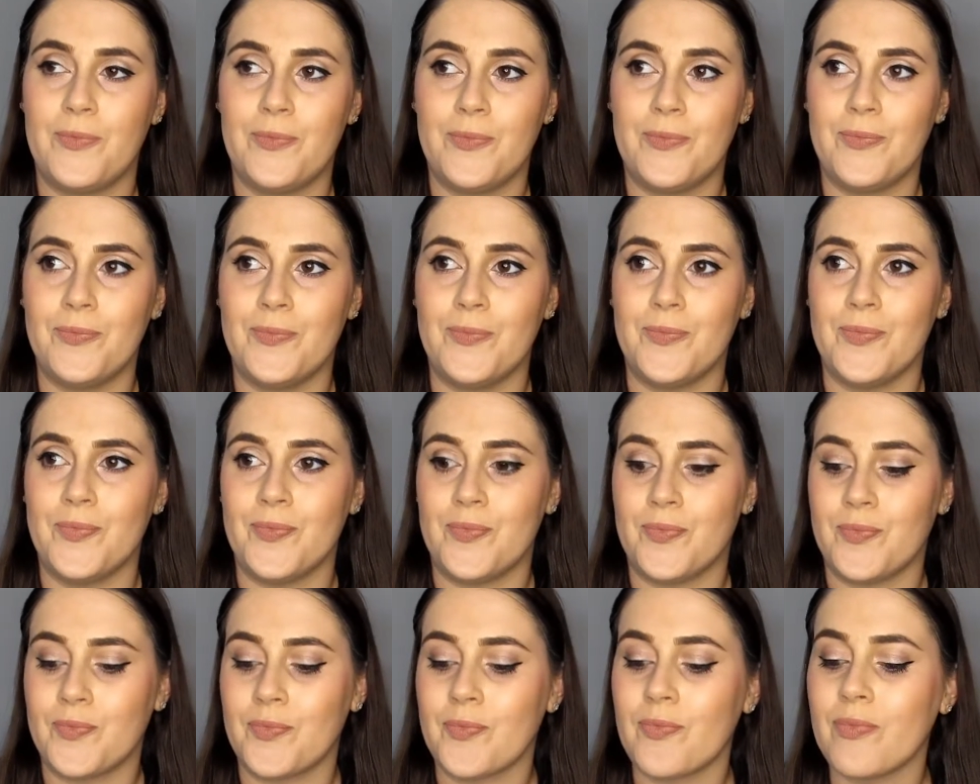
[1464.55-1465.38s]

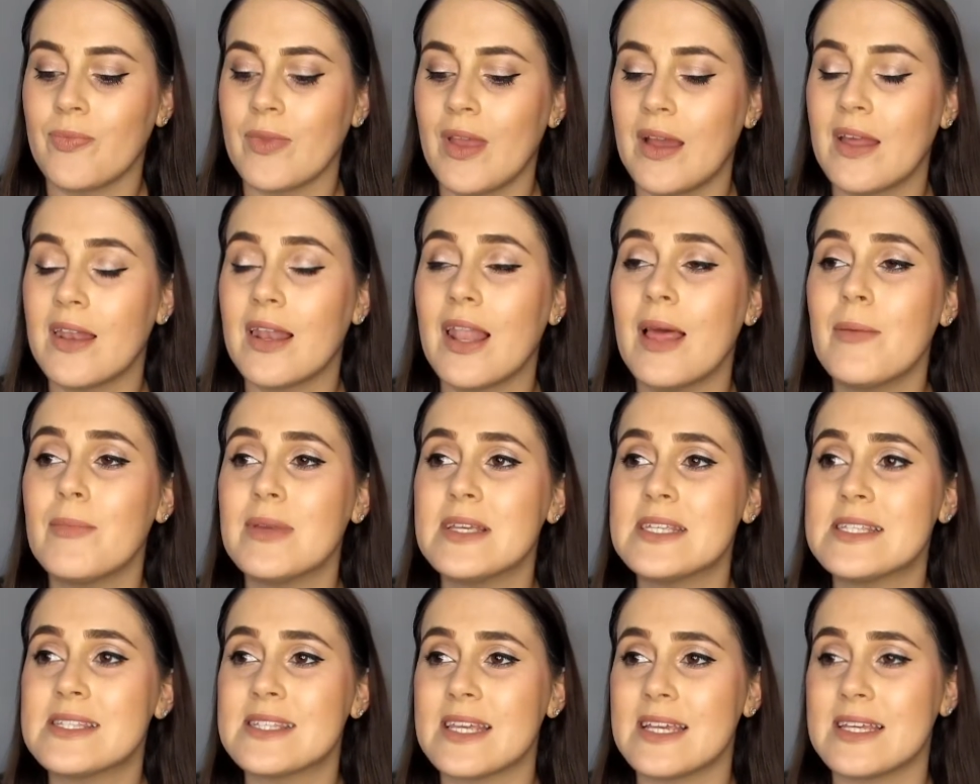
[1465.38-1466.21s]
And let me
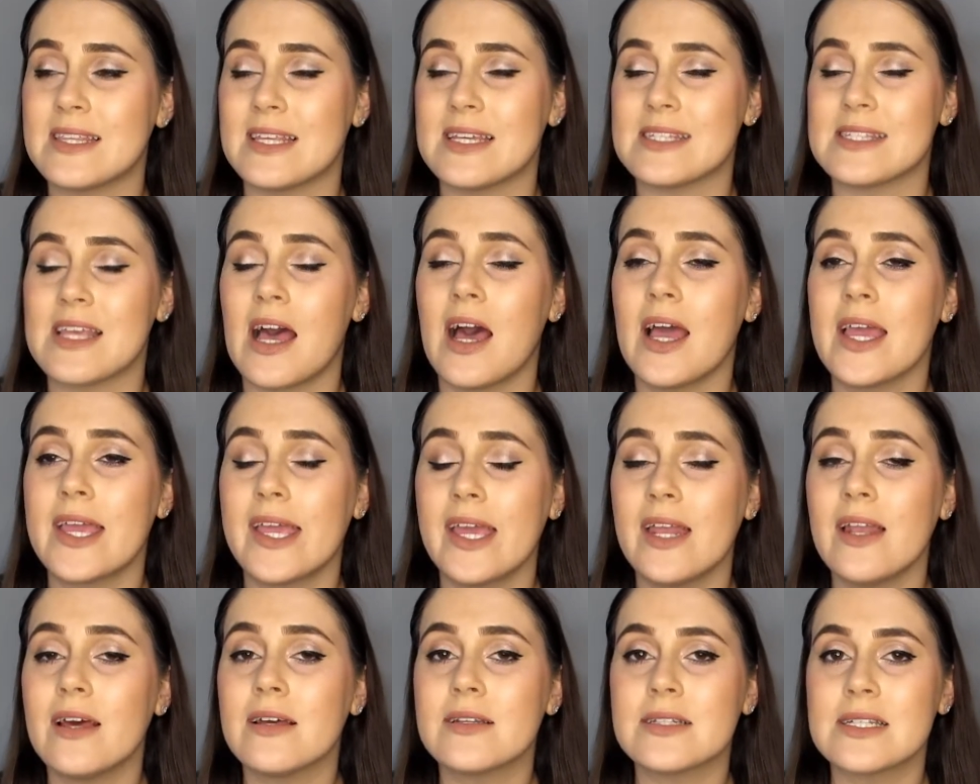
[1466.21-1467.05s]
say this, I
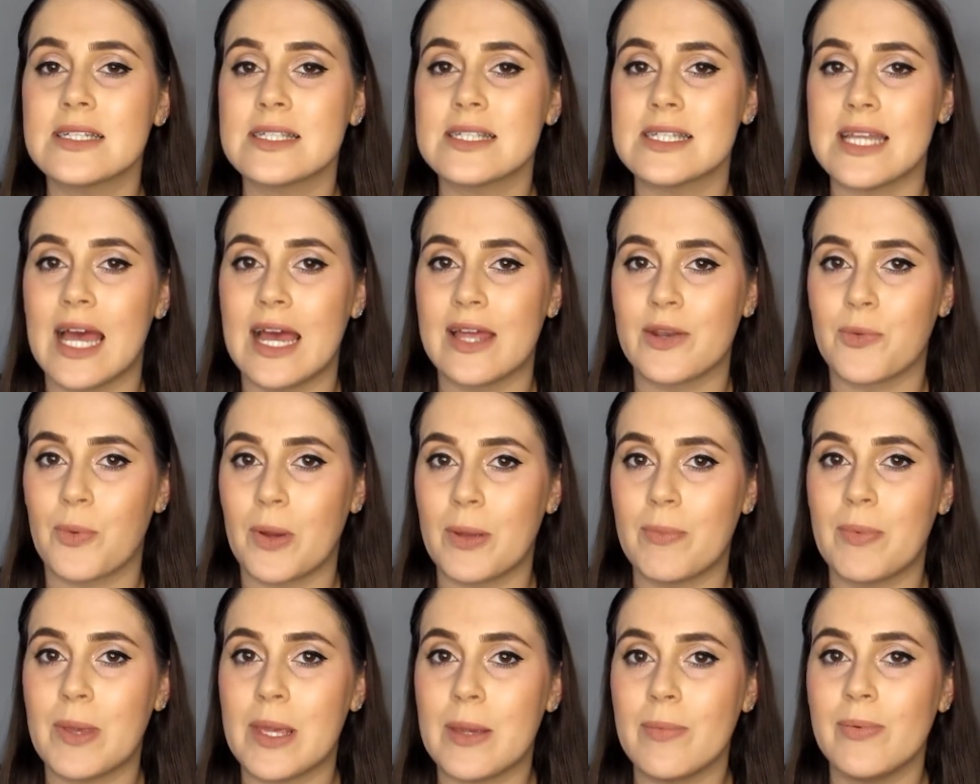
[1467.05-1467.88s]
can understand why
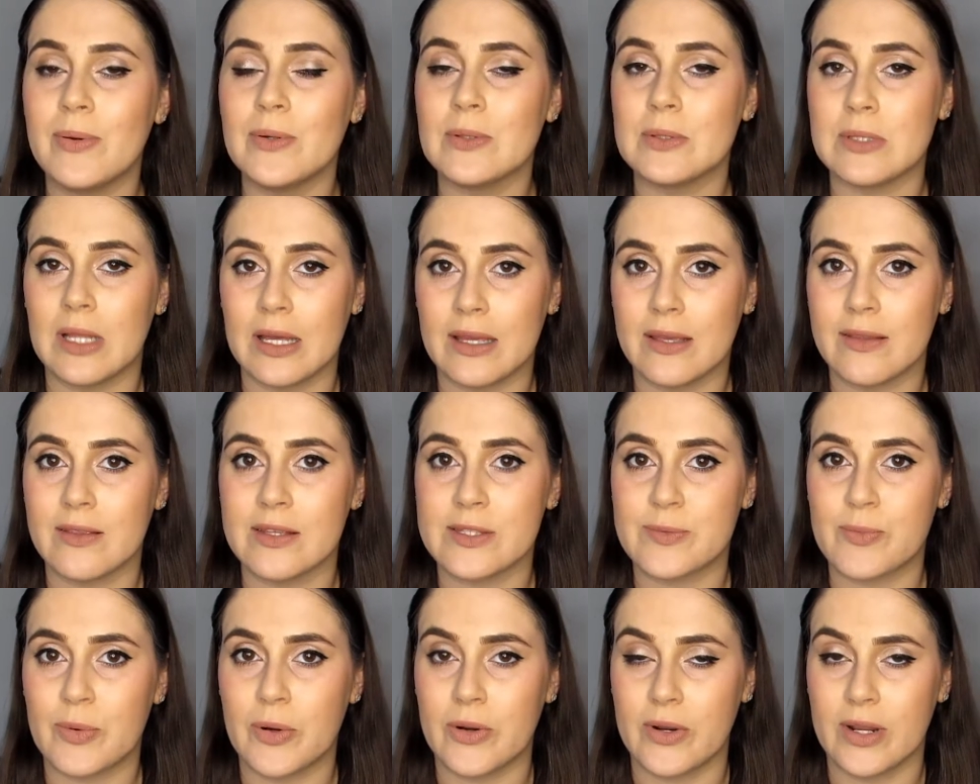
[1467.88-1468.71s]
people like this
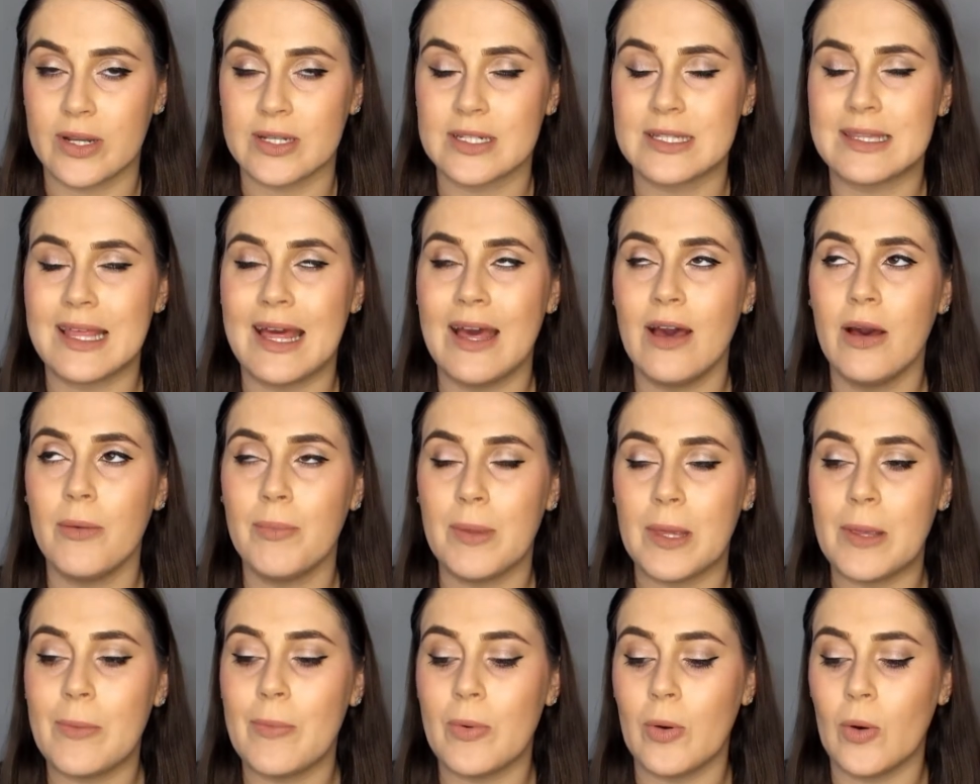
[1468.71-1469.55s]
product. There are
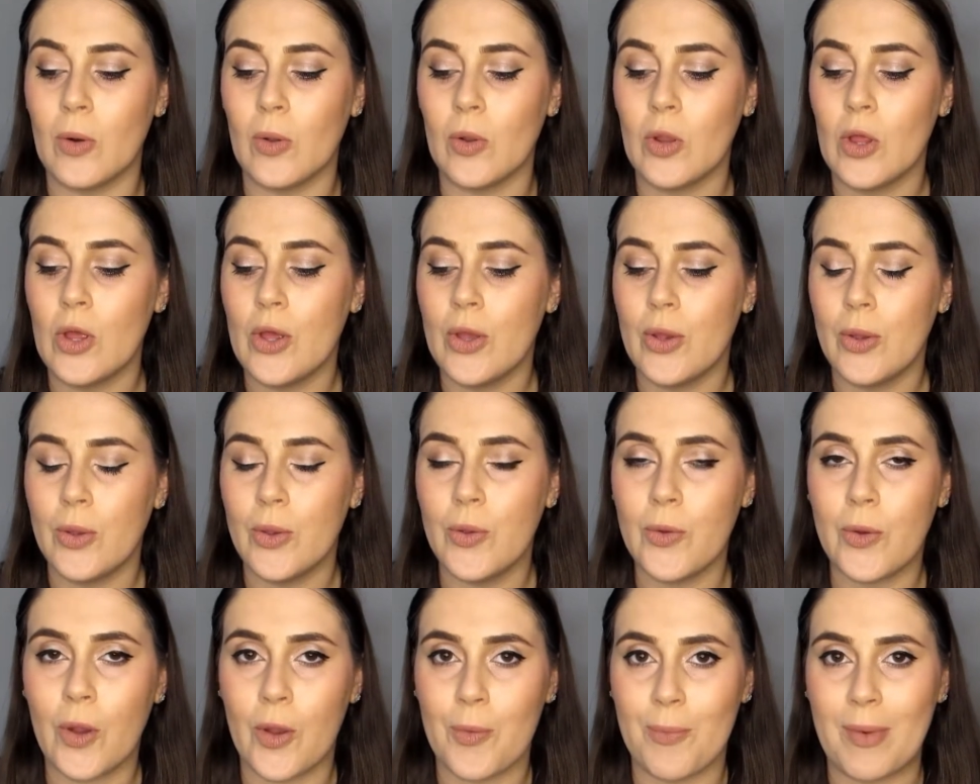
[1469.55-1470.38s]
people
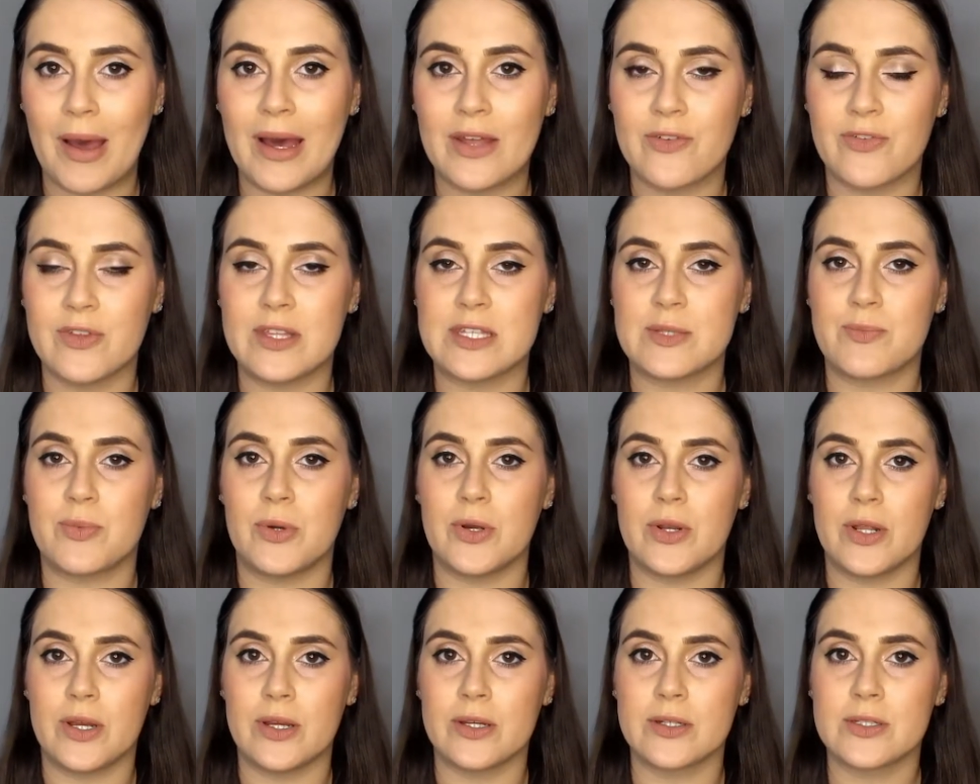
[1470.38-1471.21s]
who go mad for this
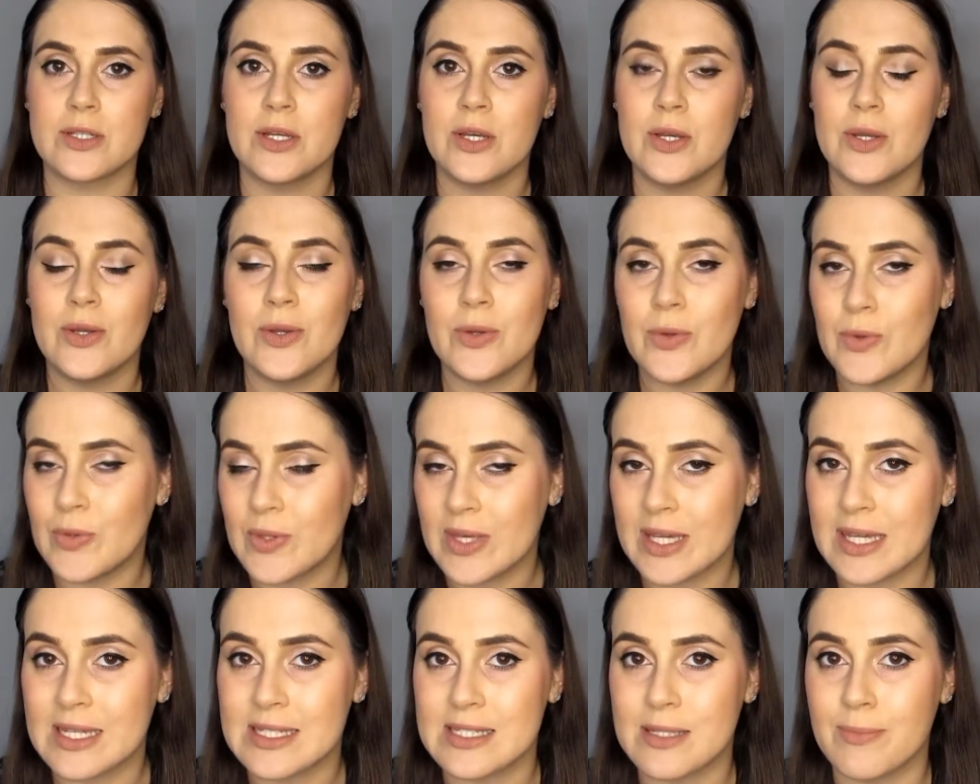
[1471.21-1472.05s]
product, who
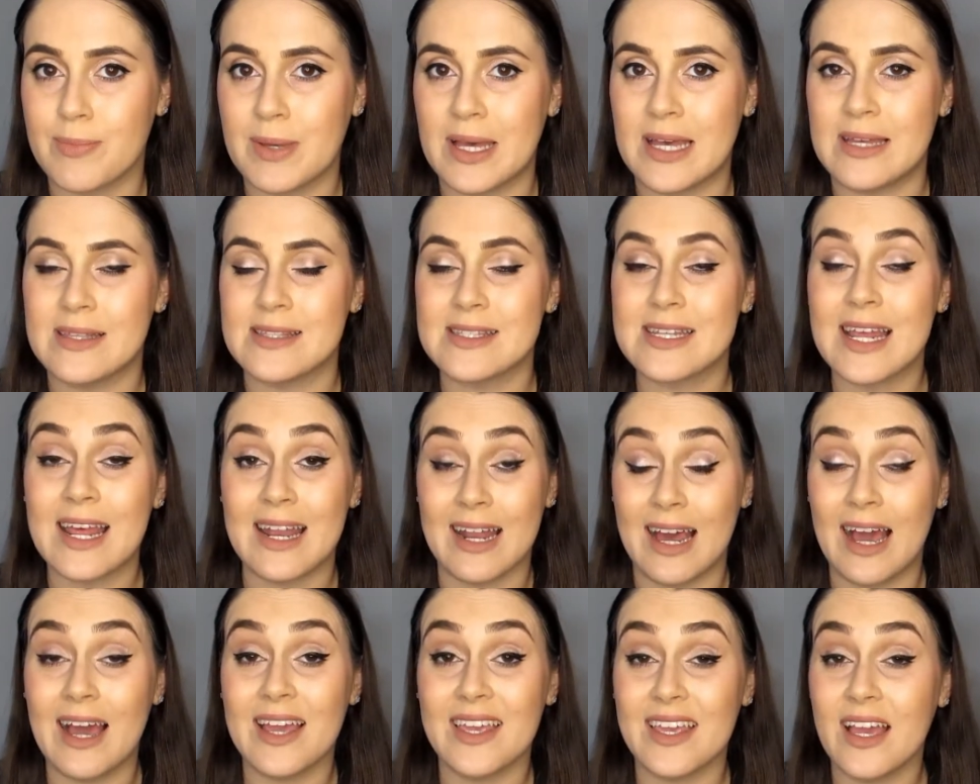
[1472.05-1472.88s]
think it's the best, and
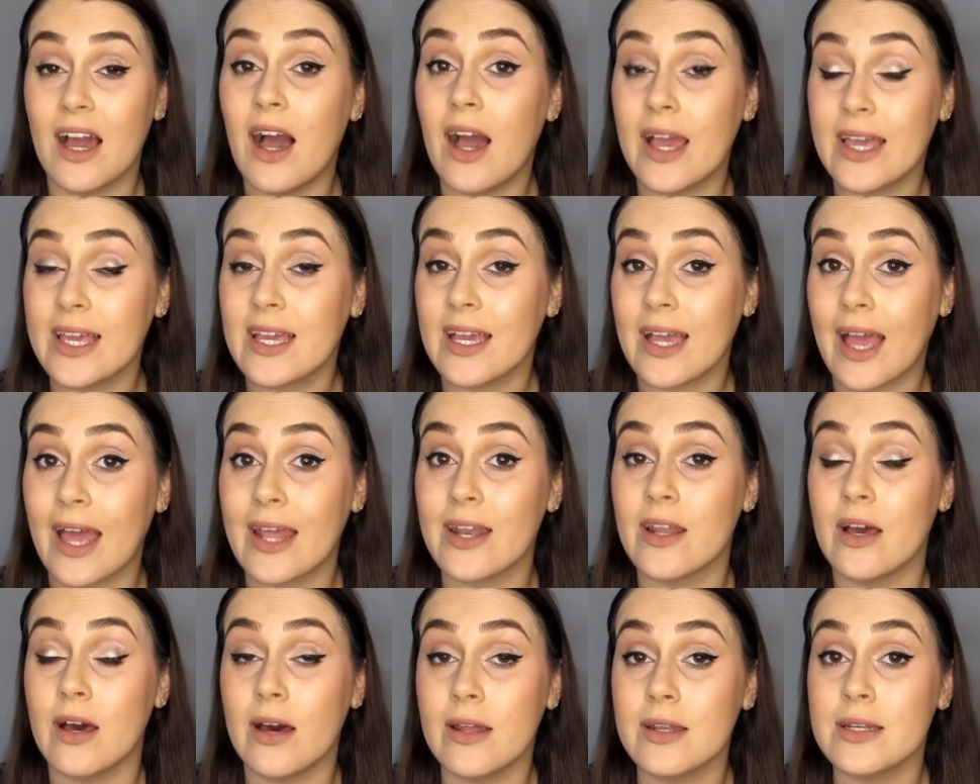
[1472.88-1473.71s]
I
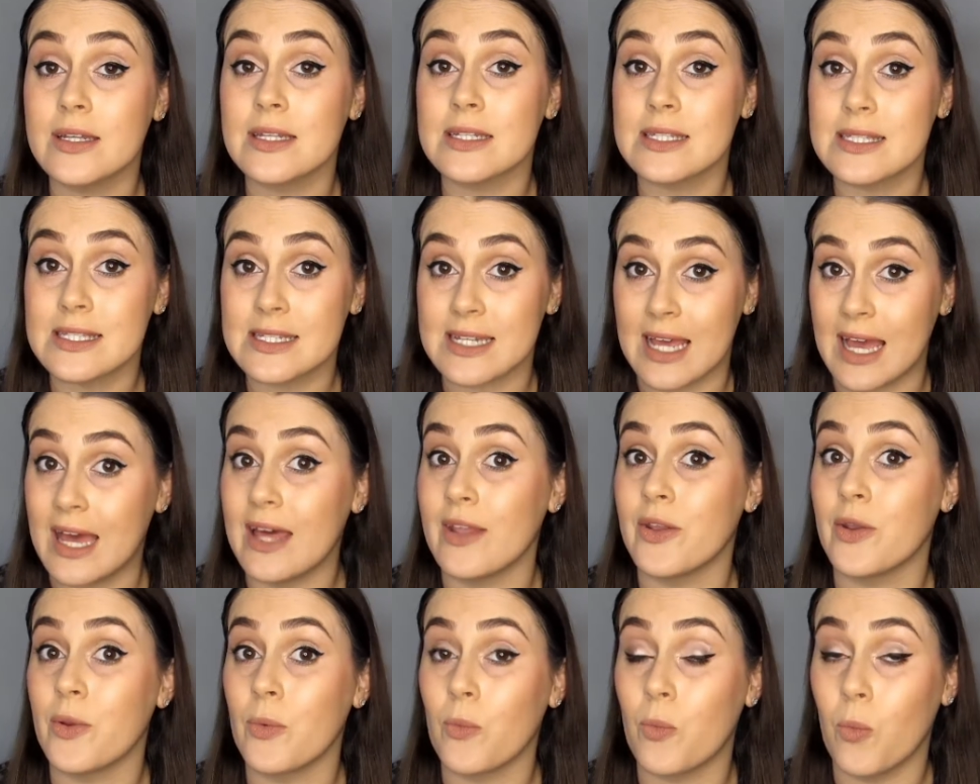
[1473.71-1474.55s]
can
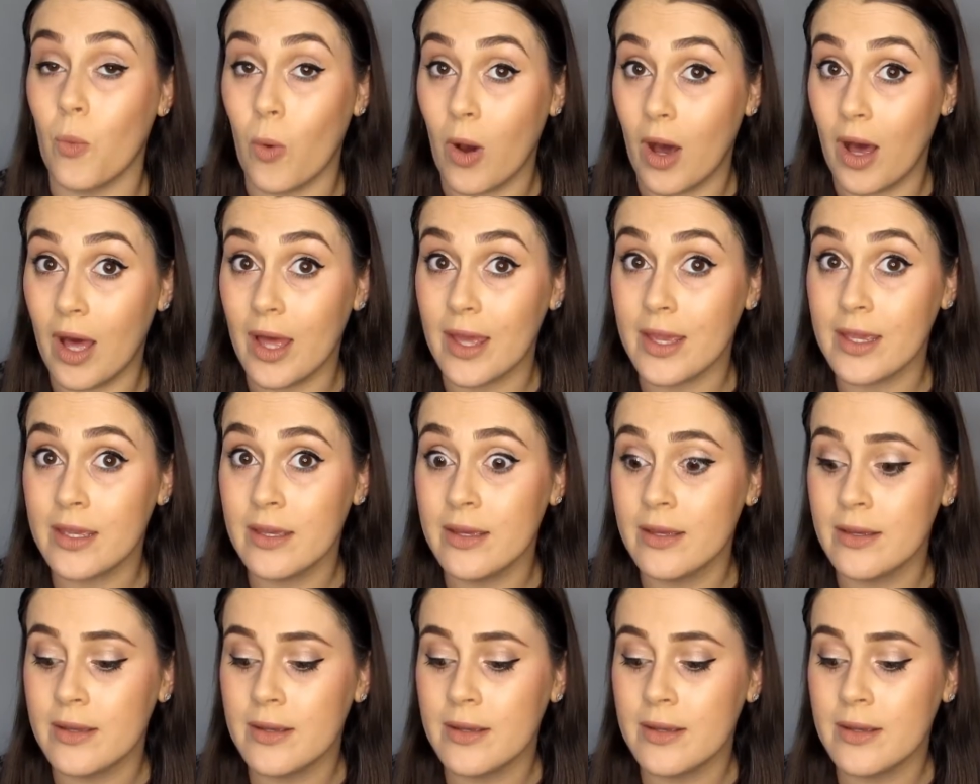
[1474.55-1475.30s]
understand why.